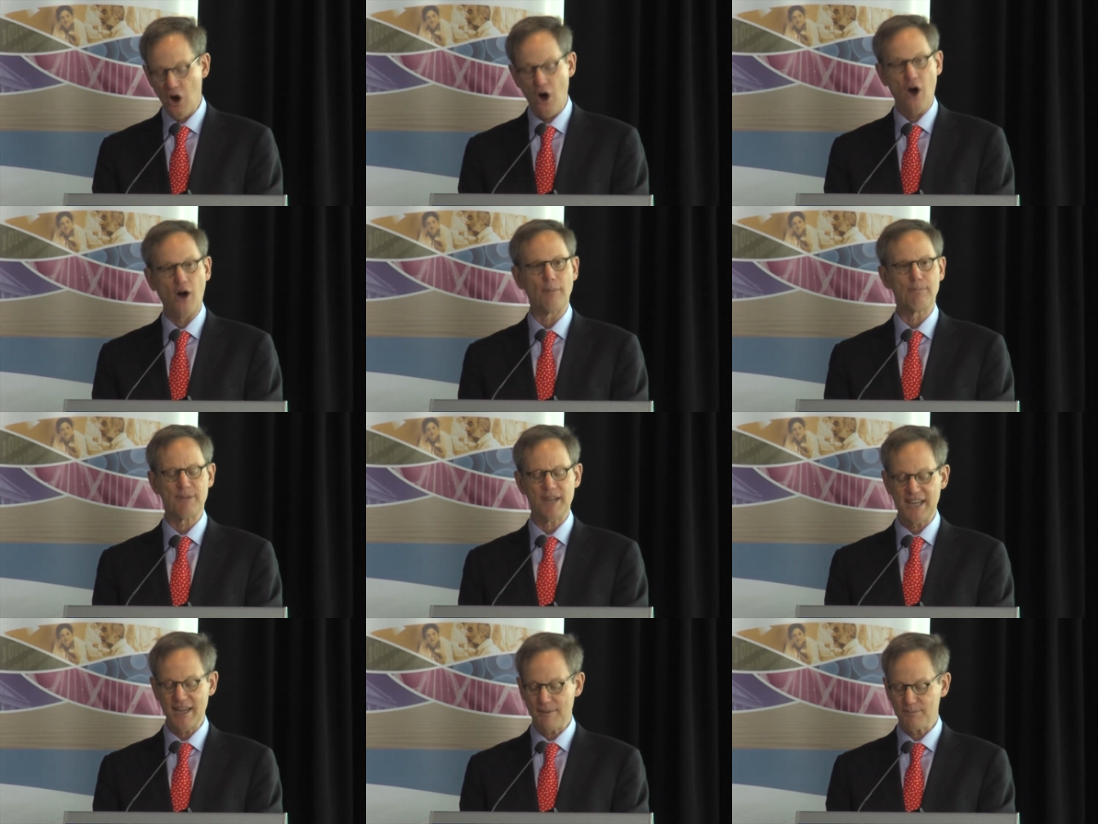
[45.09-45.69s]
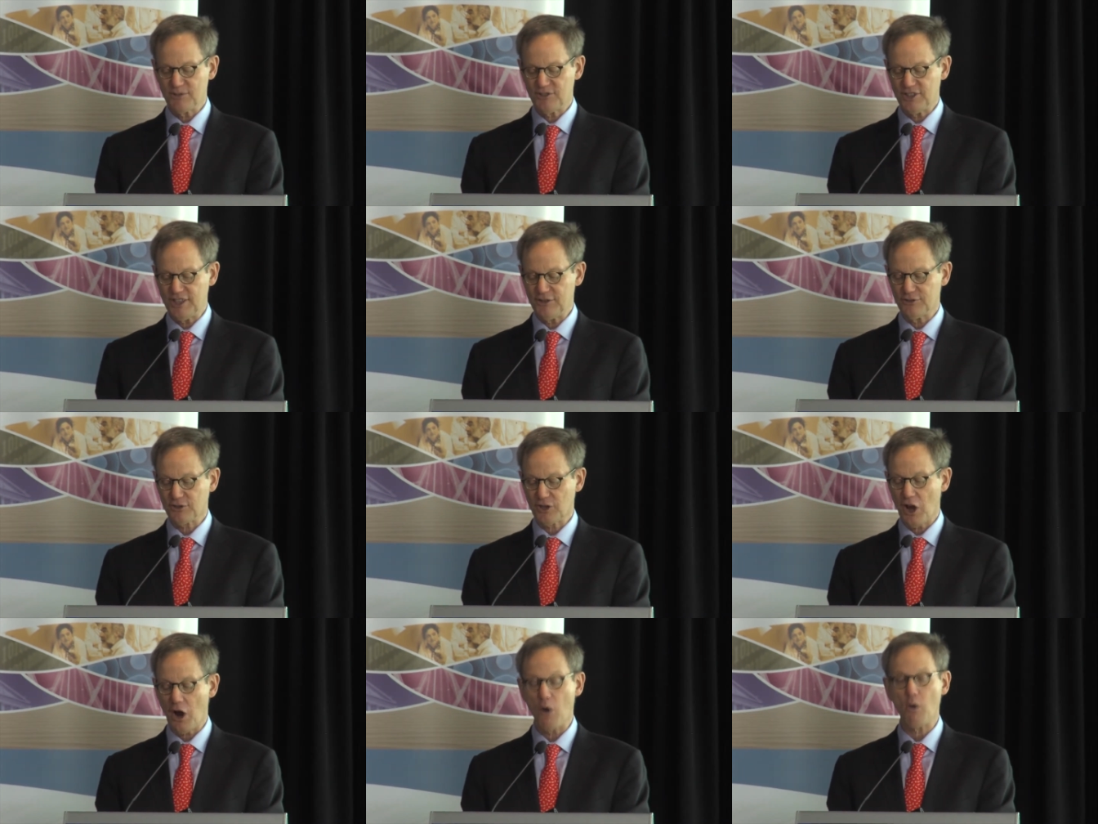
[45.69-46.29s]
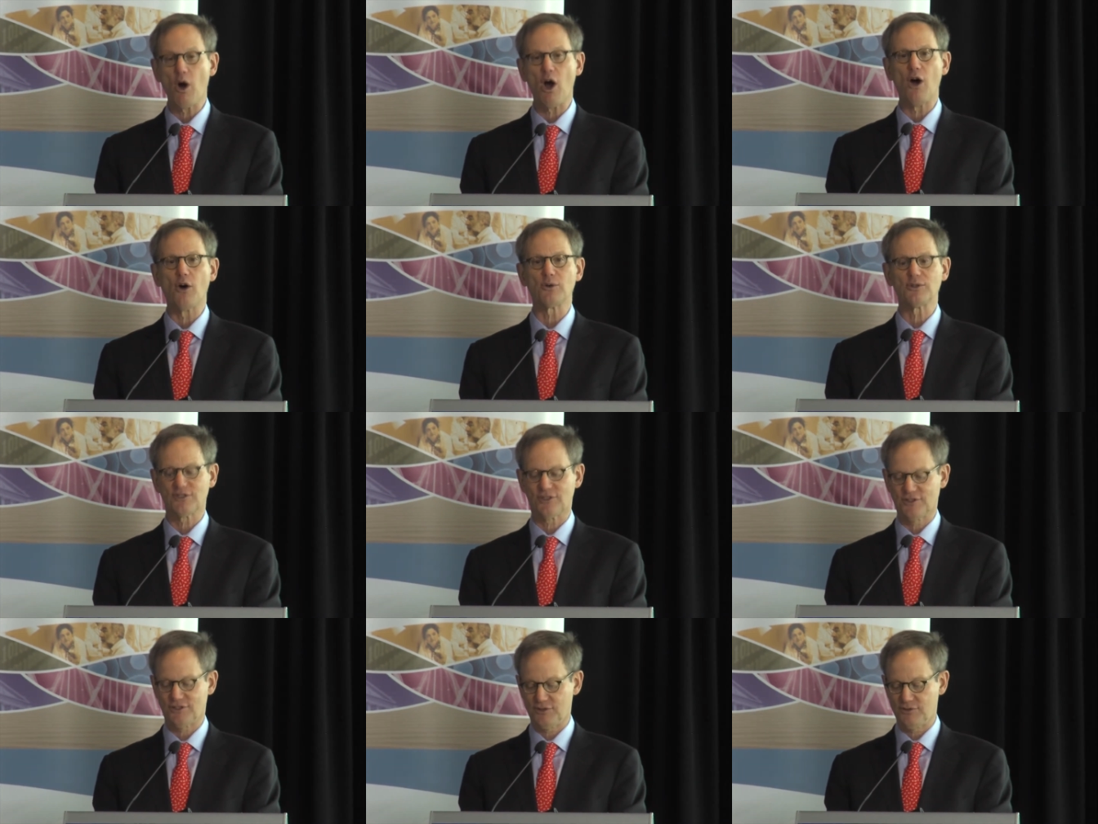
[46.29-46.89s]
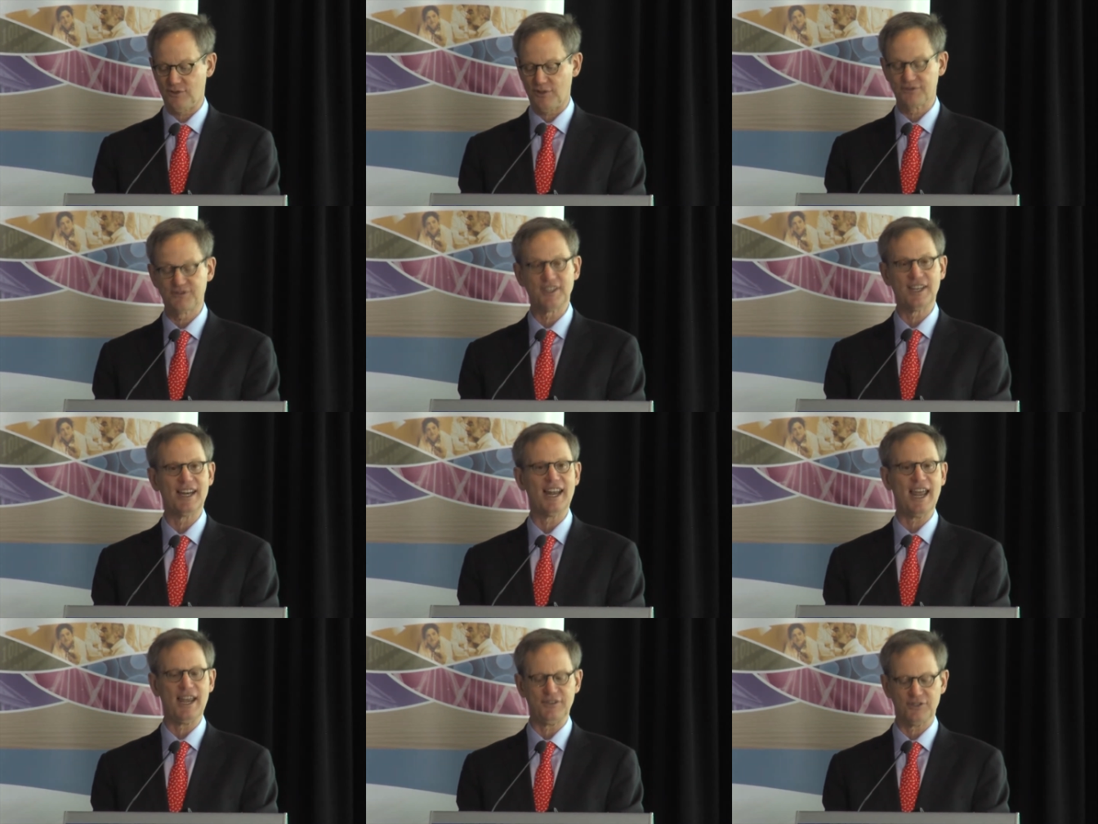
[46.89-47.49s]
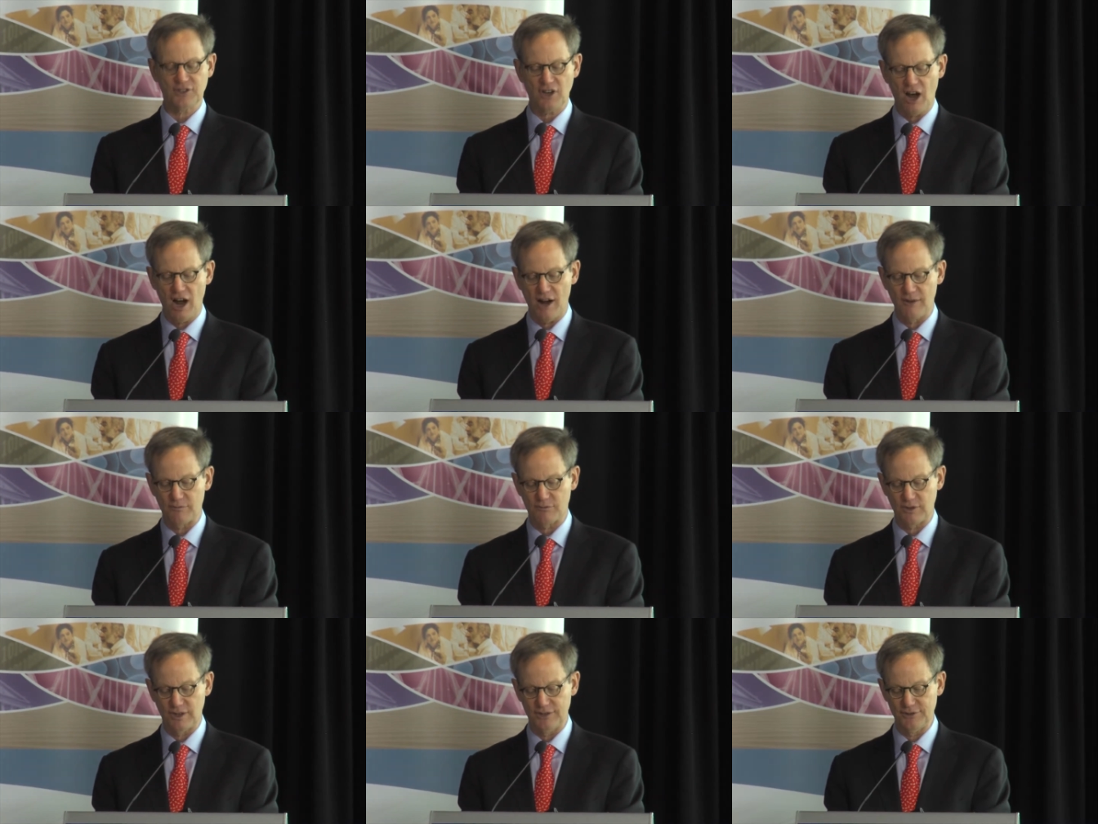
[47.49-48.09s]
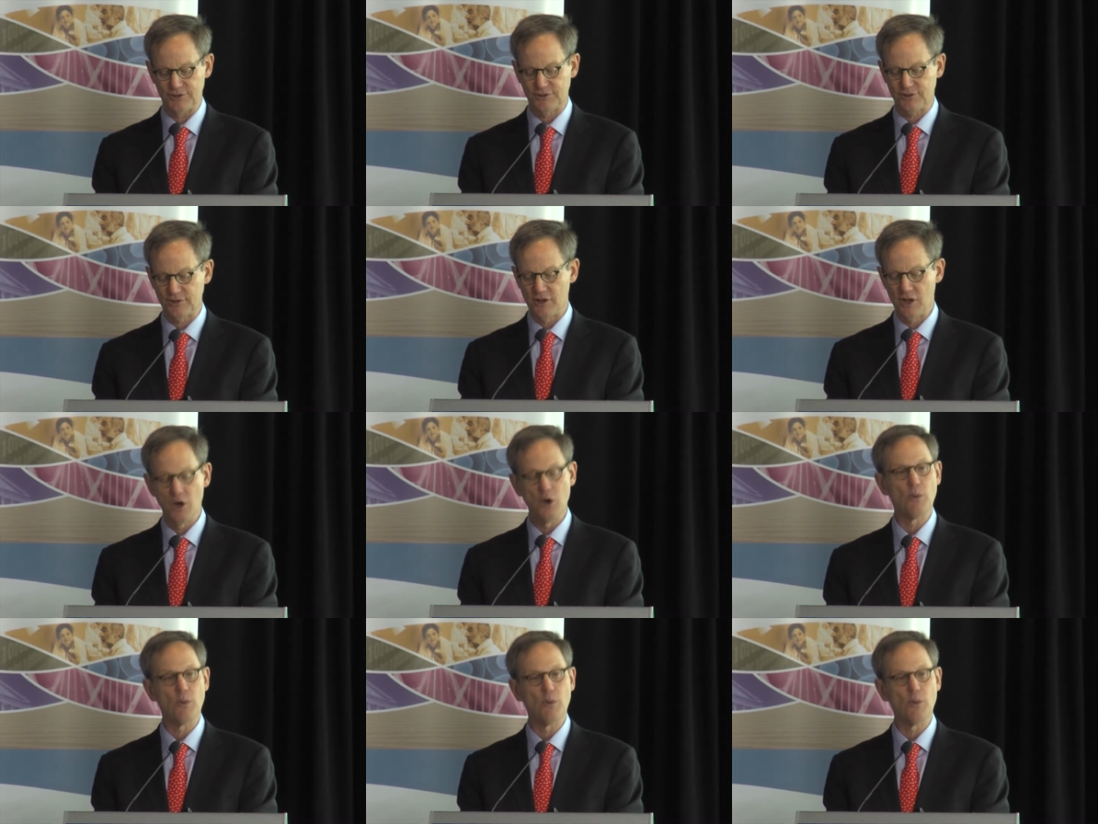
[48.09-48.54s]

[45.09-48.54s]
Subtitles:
are PMC's co-hosts for today's conference,